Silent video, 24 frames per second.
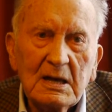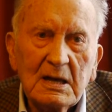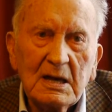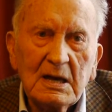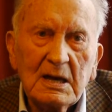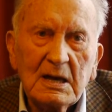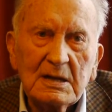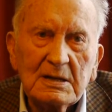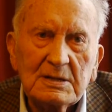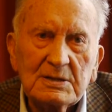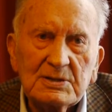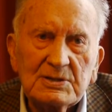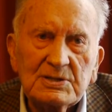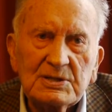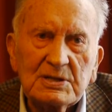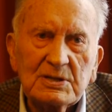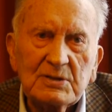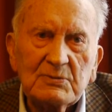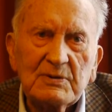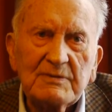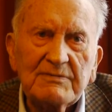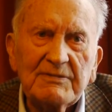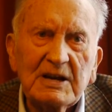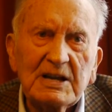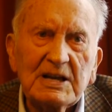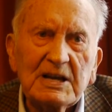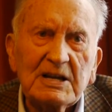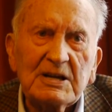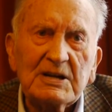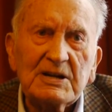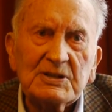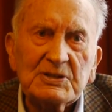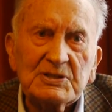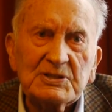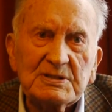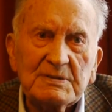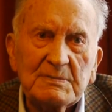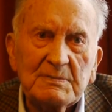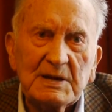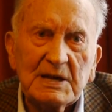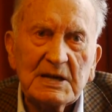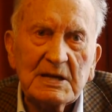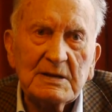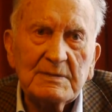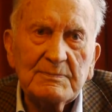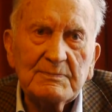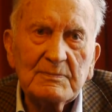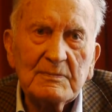And they were very kind to
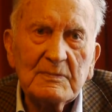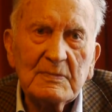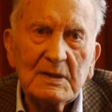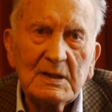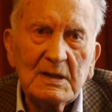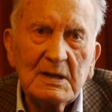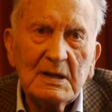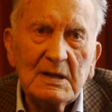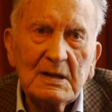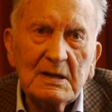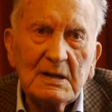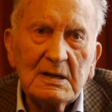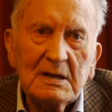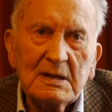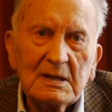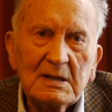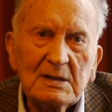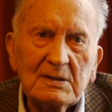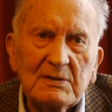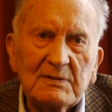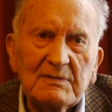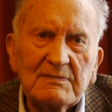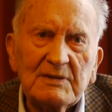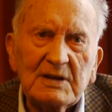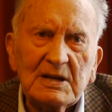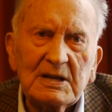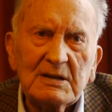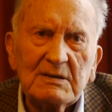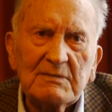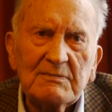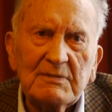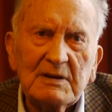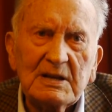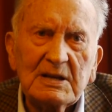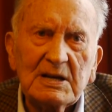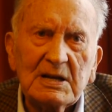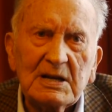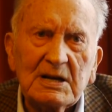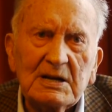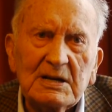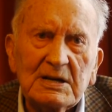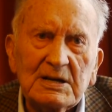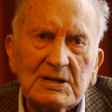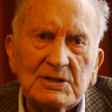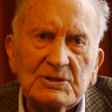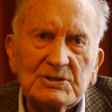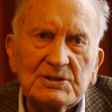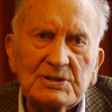me. They were very, very
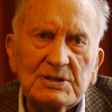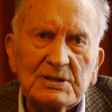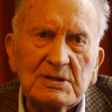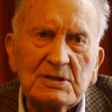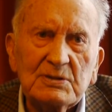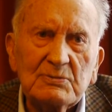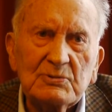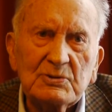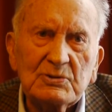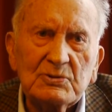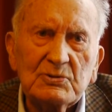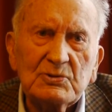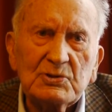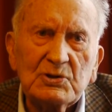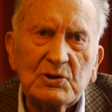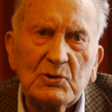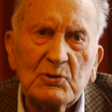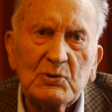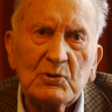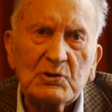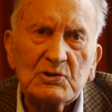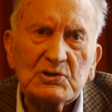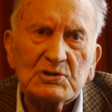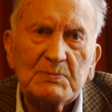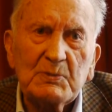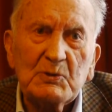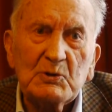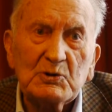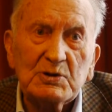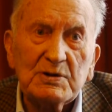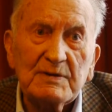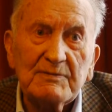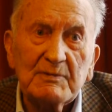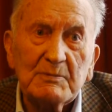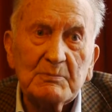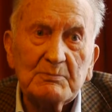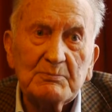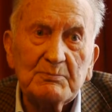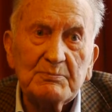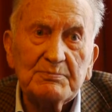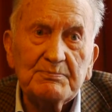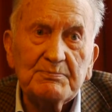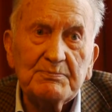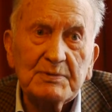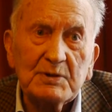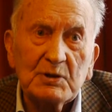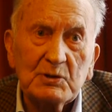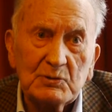kind and they were good cooks, both of them
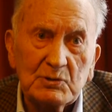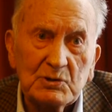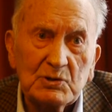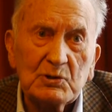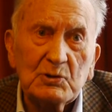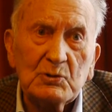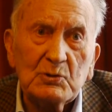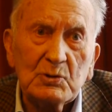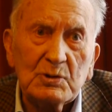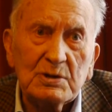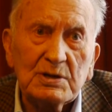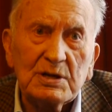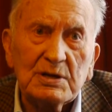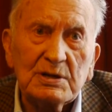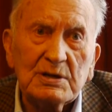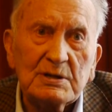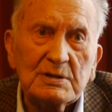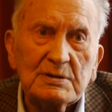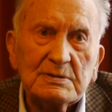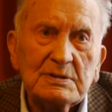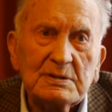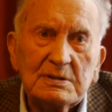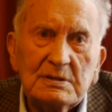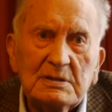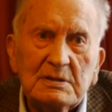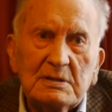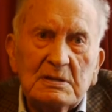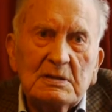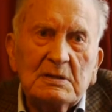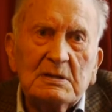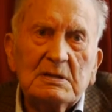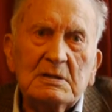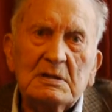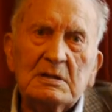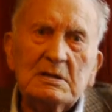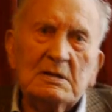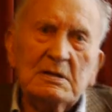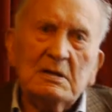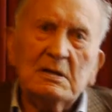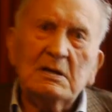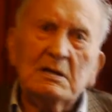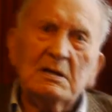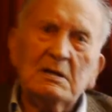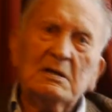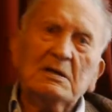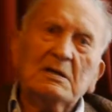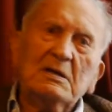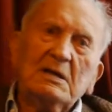could cook, you know. What,
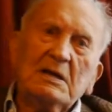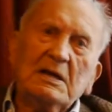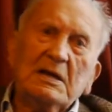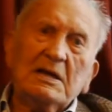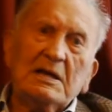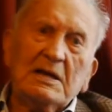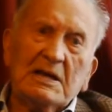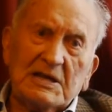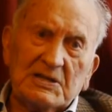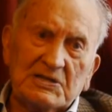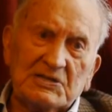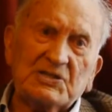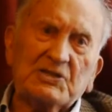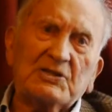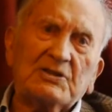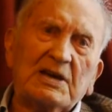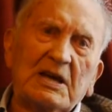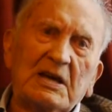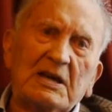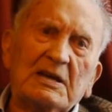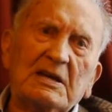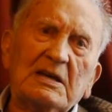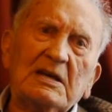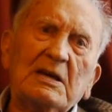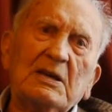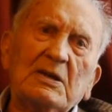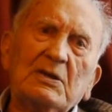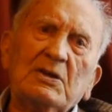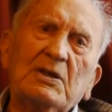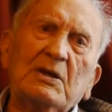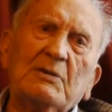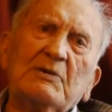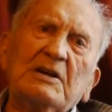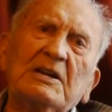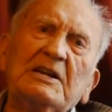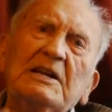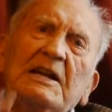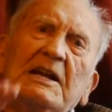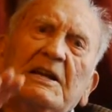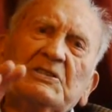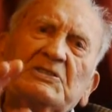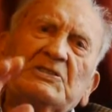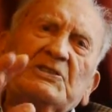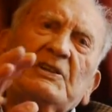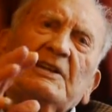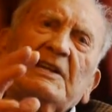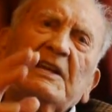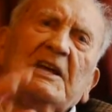Leicester ladies? In Leicester, yeah. yeah. They weren't
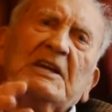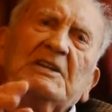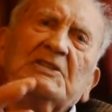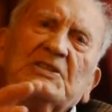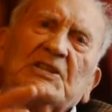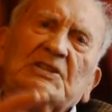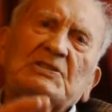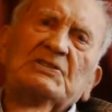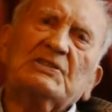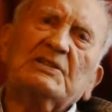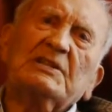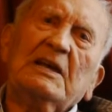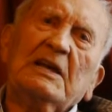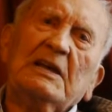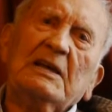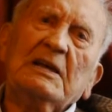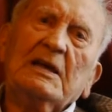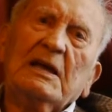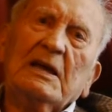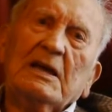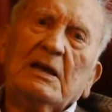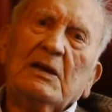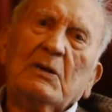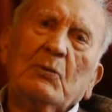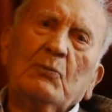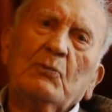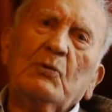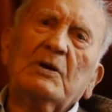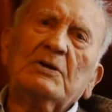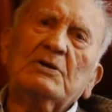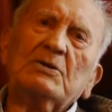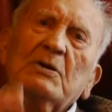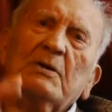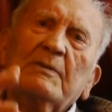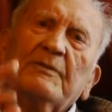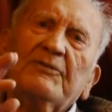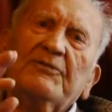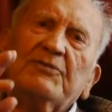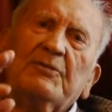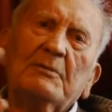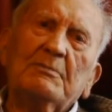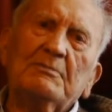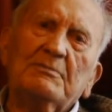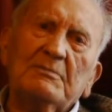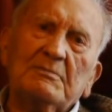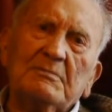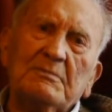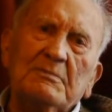Leicester ladies. One come
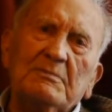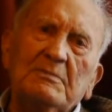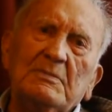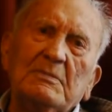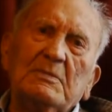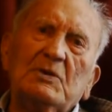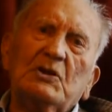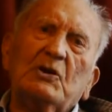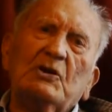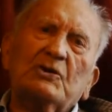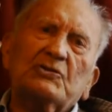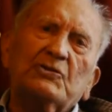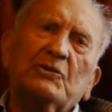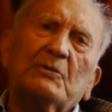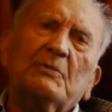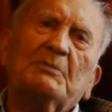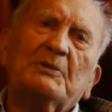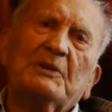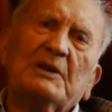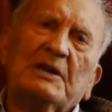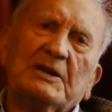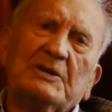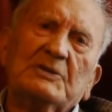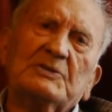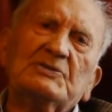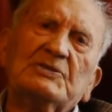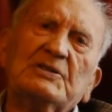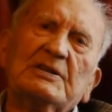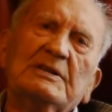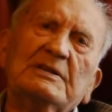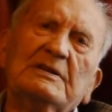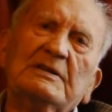from Northumberland